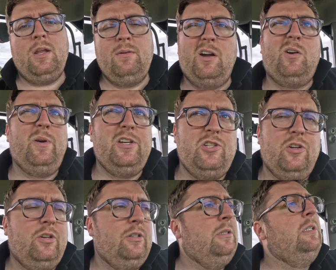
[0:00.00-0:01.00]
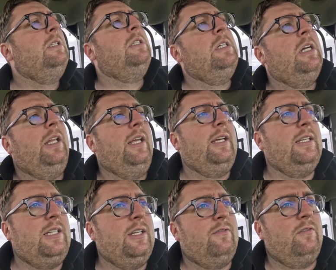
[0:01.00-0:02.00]
Not quite sure. I think
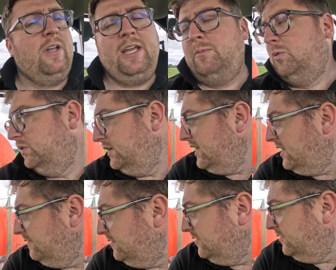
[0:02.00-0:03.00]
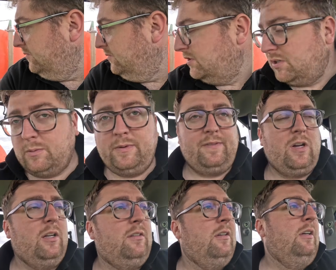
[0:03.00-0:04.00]
it's given rain Monday afternoon. So we've got